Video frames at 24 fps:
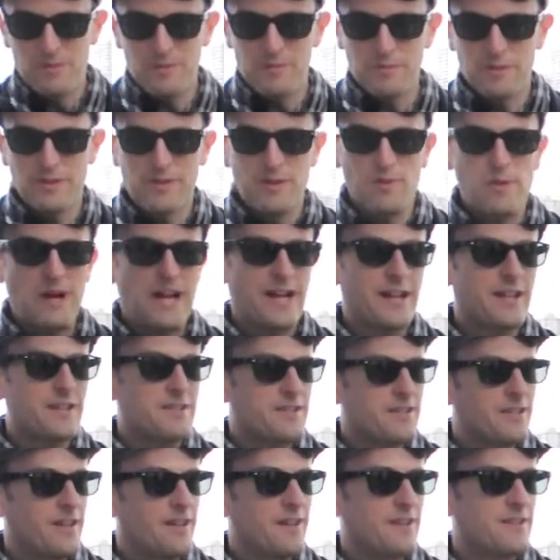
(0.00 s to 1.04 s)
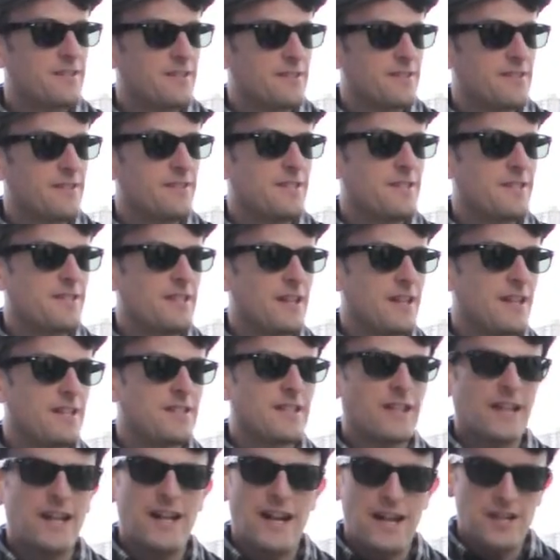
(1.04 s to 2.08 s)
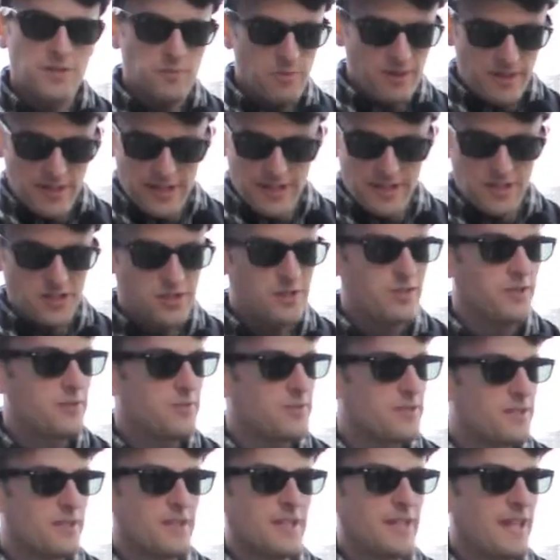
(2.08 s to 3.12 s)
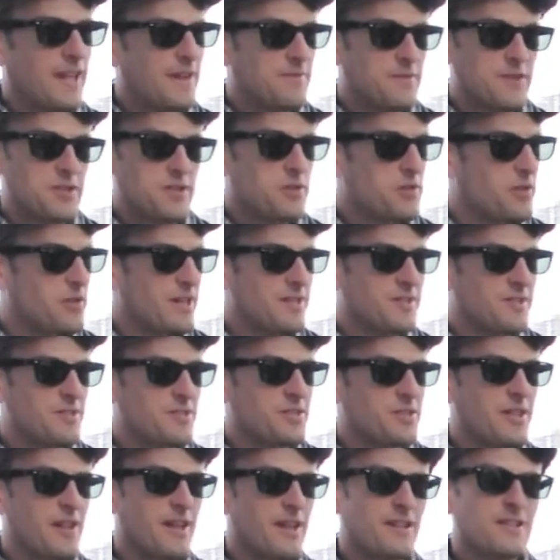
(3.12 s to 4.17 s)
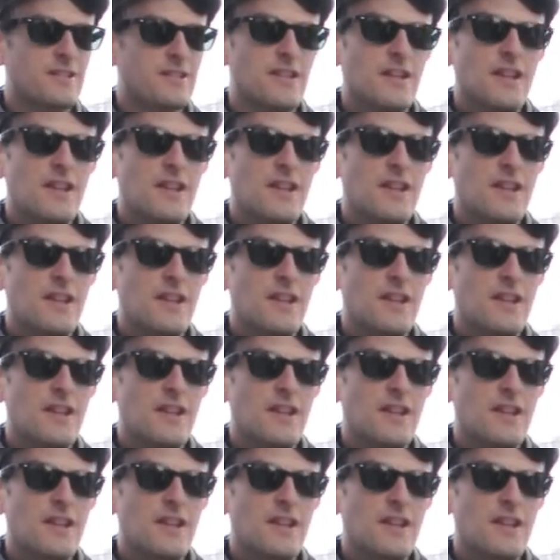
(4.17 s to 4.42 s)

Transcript: really wacky socks these days, like guys with nice suits, and then they have these crazy socks.